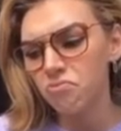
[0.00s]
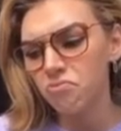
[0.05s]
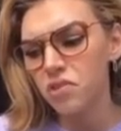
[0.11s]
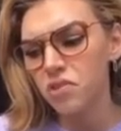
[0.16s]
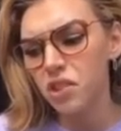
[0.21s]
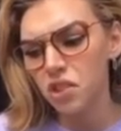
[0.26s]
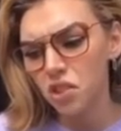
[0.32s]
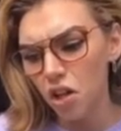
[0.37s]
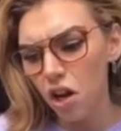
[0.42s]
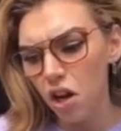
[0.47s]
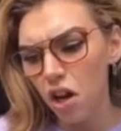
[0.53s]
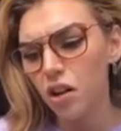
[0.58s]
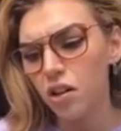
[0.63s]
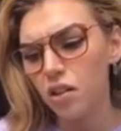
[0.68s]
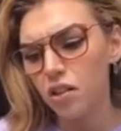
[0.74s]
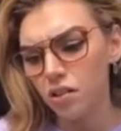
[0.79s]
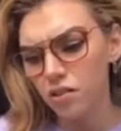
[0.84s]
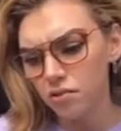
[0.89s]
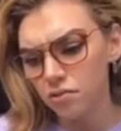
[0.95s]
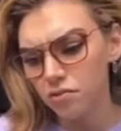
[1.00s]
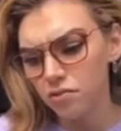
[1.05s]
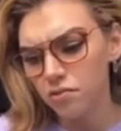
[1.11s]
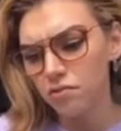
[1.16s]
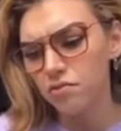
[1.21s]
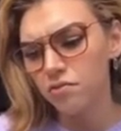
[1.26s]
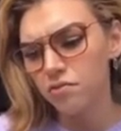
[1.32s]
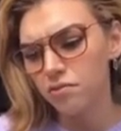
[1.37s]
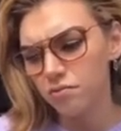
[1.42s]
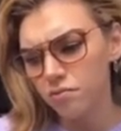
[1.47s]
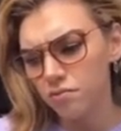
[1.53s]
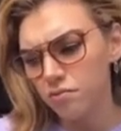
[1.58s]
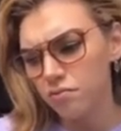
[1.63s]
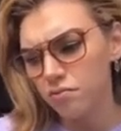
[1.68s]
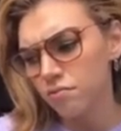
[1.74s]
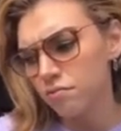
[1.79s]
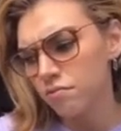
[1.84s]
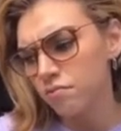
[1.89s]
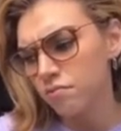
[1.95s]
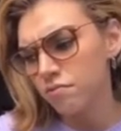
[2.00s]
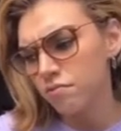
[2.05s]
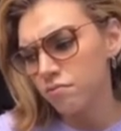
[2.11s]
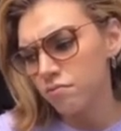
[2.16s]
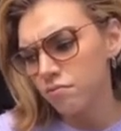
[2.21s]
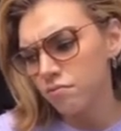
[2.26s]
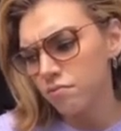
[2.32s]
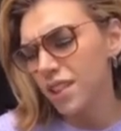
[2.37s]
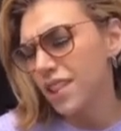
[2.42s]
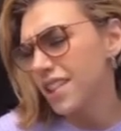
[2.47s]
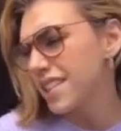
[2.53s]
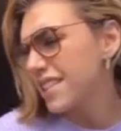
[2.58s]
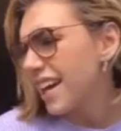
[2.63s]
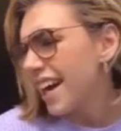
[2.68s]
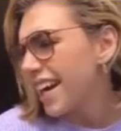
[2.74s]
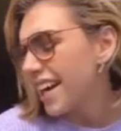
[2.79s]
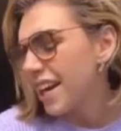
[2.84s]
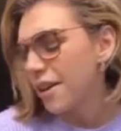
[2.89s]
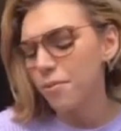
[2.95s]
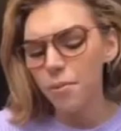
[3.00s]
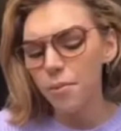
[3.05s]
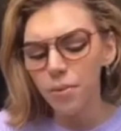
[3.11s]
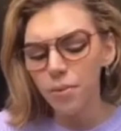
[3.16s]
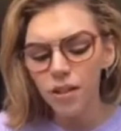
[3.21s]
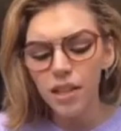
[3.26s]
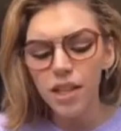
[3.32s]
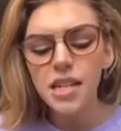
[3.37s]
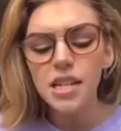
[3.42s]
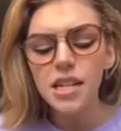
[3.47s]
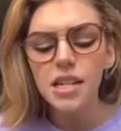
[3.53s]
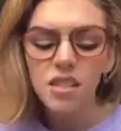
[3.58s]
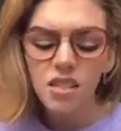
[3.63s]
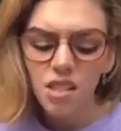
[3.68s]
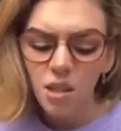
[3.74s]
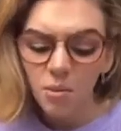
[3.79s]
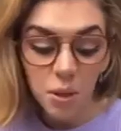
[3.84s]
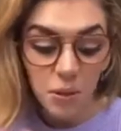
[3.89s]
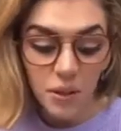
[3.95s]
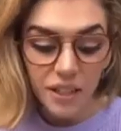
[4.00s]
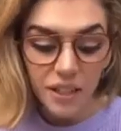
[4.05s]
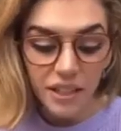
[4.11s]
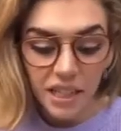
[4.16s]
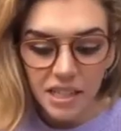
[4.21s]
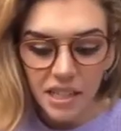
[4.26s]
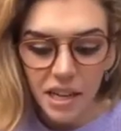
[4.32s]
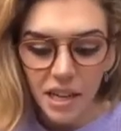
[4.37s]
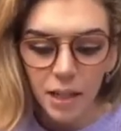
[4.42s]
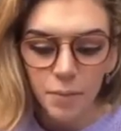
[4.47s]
song released. I can't remember, somewhere around that time.